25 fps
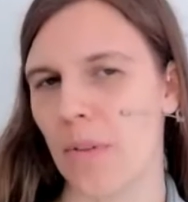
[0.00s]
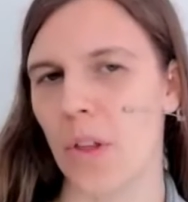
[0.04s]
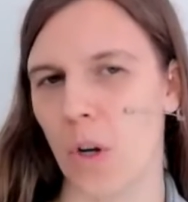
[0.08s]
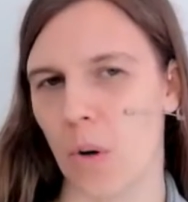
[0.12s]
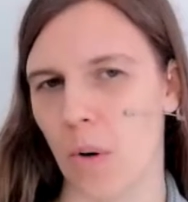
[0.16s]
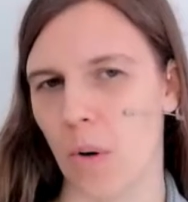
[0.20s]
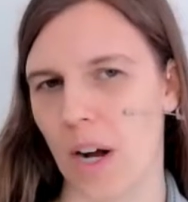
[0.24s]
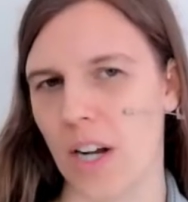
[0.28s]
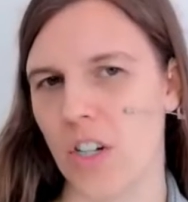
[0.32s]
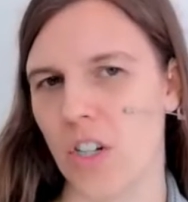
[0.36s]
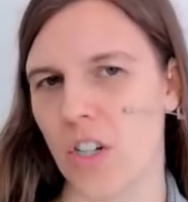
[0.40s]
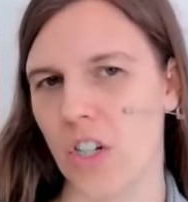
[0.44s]
the
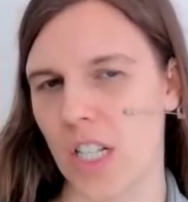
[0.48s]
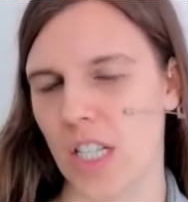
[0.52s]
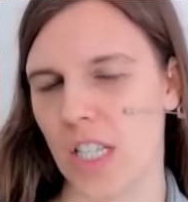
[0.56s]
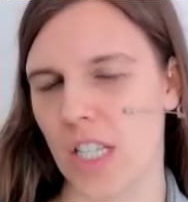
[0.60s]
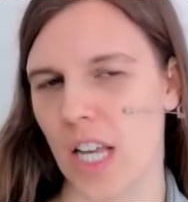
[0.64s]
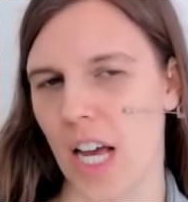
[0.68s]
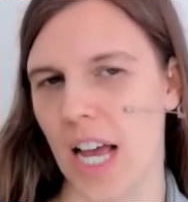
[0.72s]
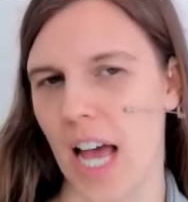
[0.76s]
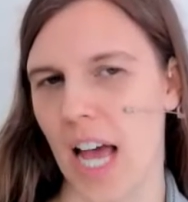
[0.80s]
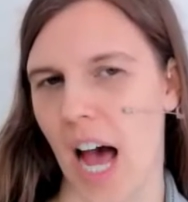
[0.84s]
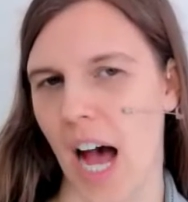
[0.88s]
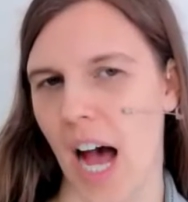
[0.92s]
questions
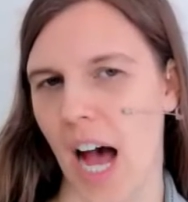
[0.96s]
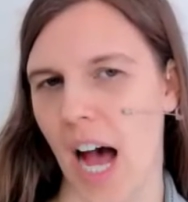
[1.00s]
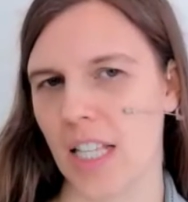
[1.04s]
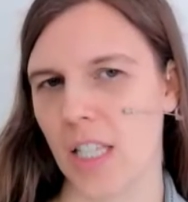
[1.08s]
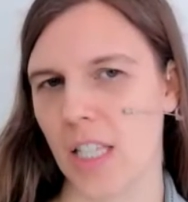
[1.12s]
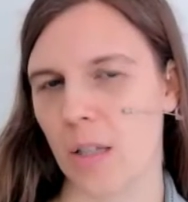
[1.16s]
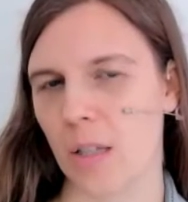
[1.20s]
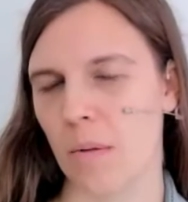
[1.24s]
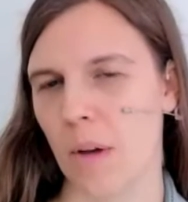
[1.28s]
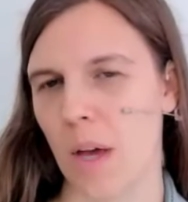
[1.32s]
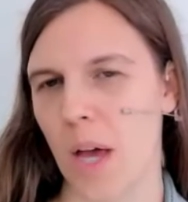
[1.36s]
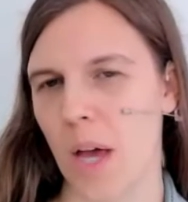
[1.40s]
I
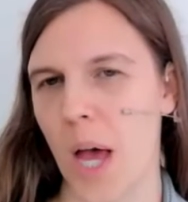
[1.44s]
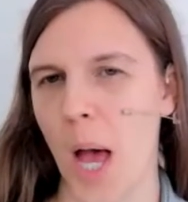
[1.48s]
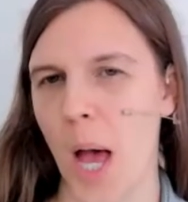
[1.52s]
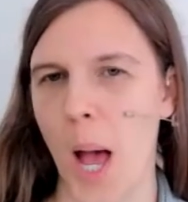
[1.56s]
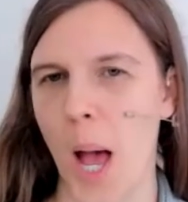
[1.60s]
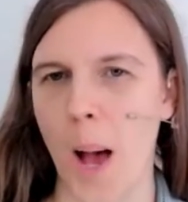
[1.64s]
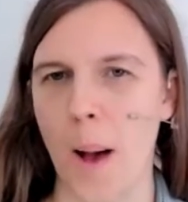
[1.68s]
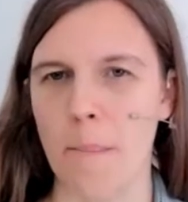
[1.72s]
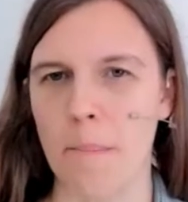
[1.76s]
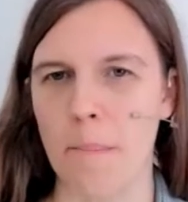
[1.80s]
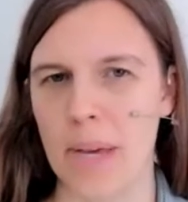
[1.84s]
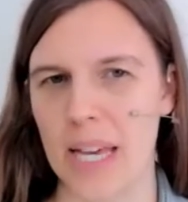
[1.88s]
ask
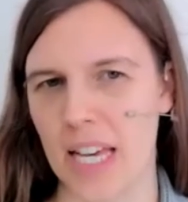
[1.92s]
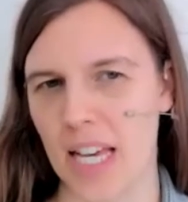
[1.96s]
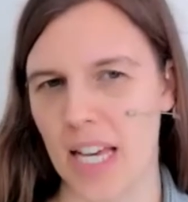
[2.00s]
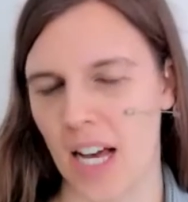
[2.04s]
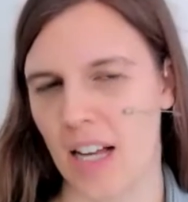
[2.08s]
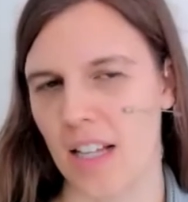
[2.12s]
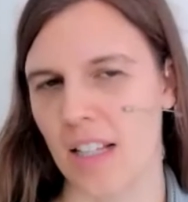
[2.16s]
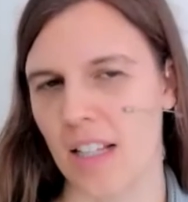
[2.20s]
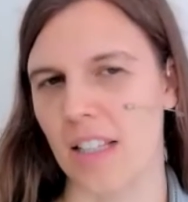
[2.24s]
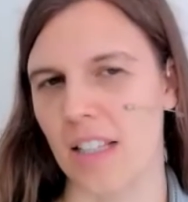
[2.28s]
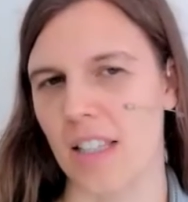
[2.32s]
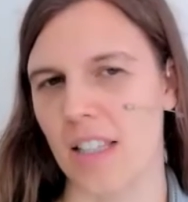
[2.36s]

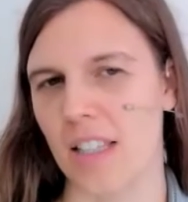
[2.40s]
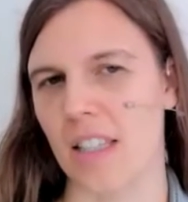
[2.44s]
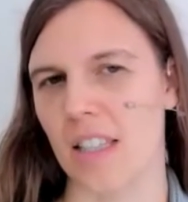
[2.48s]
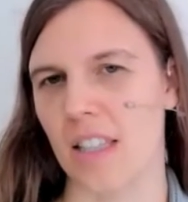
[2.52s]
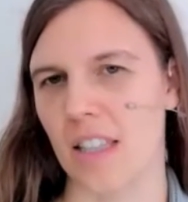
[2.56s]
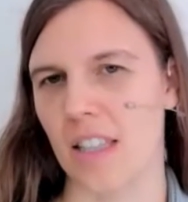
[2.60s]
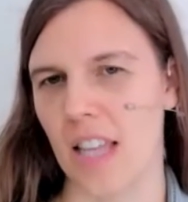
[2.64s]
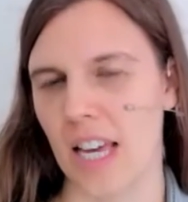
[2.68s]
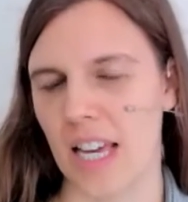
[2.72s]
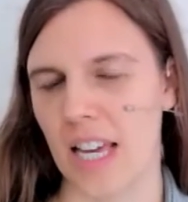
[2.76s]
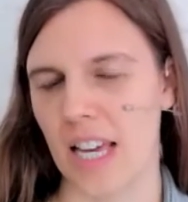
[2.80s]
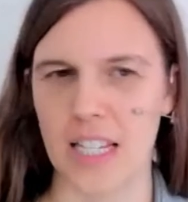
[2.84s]
because
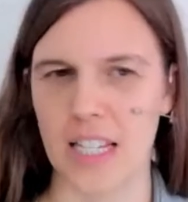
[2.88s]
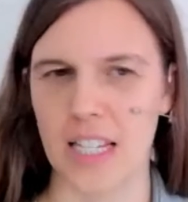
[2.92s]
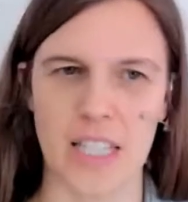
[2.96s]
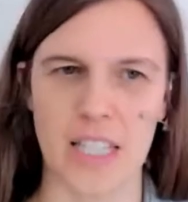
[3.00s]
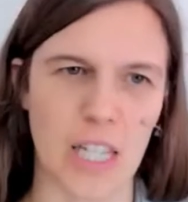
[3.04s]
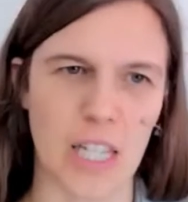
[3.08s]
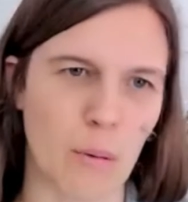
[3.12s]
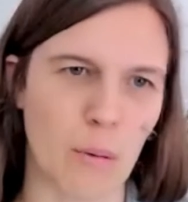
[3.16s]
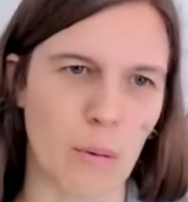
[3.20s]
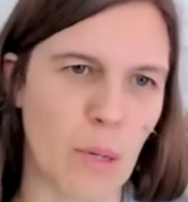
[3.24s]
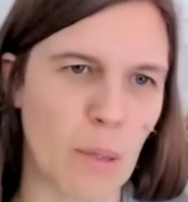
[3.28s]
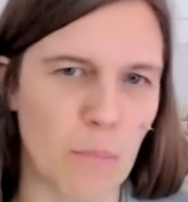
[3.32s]
they can
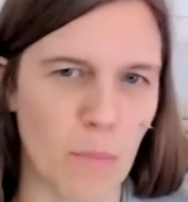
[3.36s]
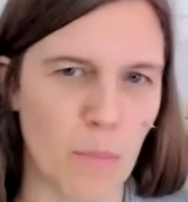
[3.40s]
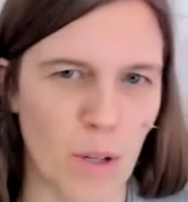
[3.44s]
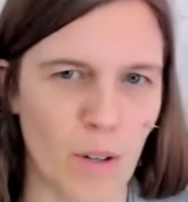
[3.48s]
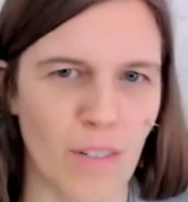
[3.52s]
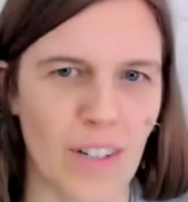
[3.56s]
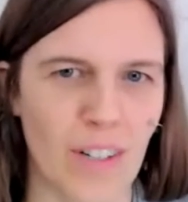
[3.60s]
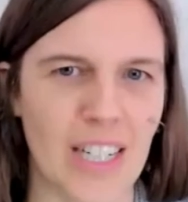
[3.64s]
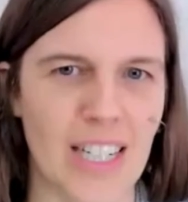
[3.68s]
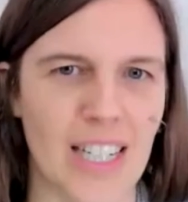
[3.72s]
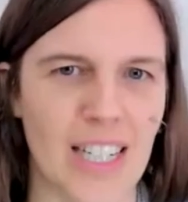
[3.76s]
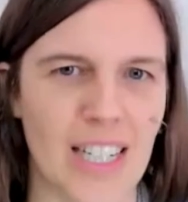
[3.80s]
see me
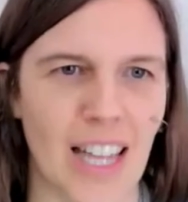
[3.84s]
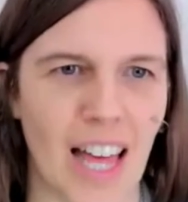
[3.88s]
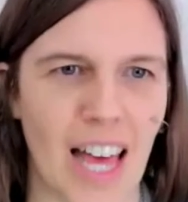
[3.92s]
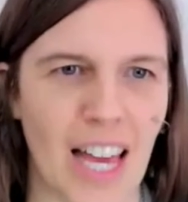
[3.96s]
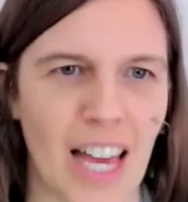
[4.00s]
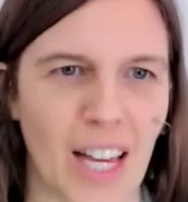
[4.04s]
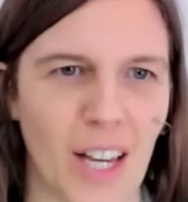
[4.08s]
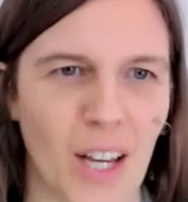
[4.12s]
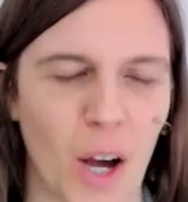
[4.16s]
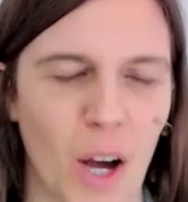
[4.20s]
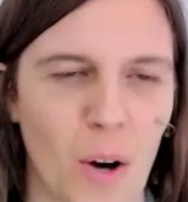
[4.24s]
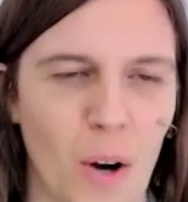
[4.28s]
move into
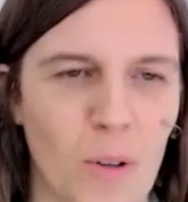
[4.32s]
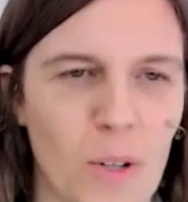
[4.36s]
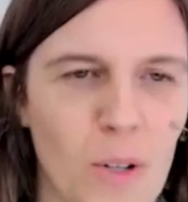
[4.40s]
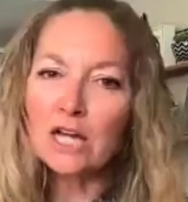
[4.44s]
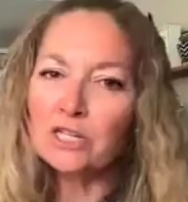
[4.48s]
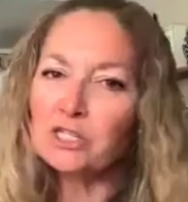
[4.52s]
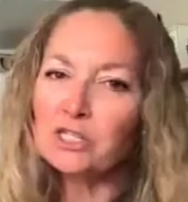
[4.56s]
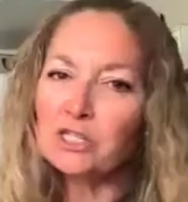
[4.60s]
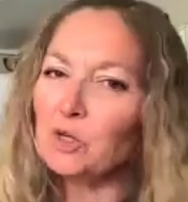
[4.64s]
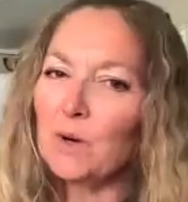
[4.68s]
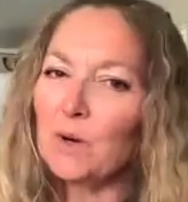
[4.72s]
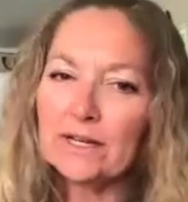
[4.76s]
like they're
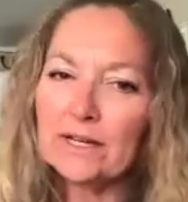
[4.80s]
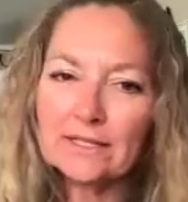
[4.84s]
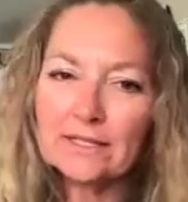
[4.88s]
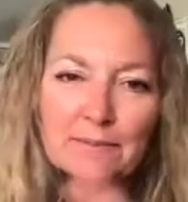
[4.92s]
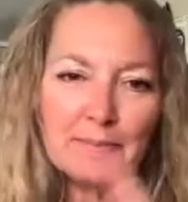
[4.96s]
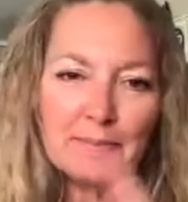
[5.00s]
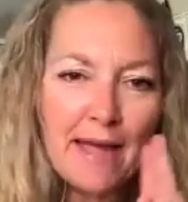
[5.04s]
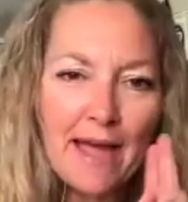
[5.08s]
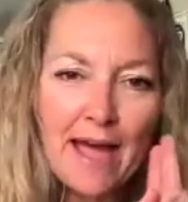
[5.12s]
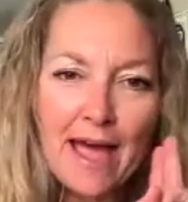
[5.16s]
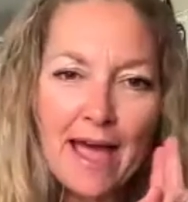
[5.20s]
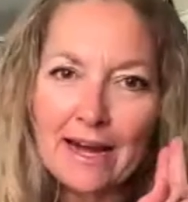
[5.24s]
on to us,
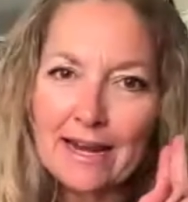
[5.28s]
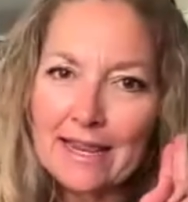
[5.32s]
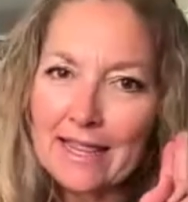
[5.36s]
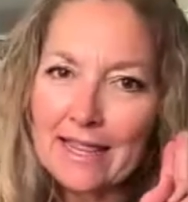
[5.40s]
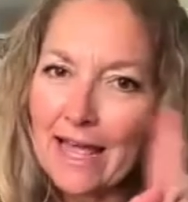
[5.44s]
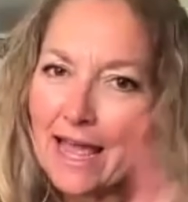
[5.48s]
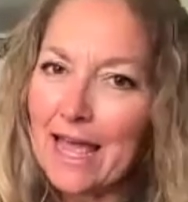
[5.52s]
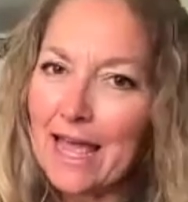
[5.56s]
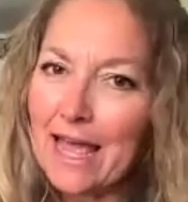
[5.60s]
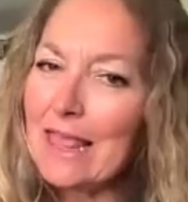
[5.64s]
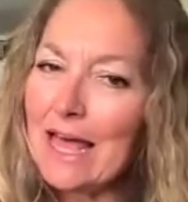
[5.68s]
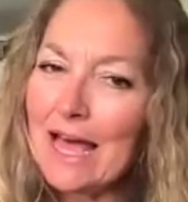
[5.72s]
man.
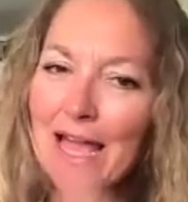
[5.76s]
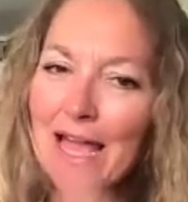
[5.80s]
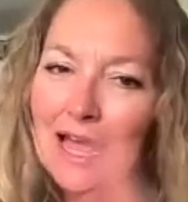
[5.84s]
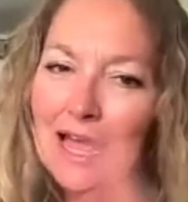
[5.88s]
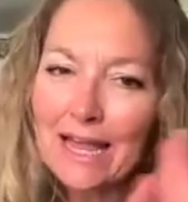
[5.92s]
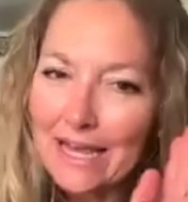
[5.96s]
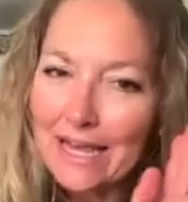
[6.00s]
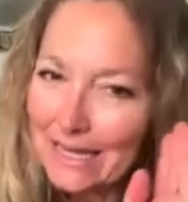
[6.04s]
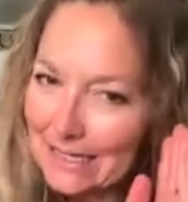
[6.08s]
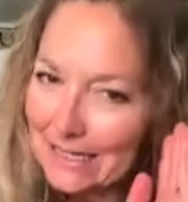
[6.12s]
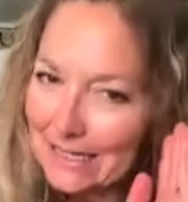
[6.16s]
They're like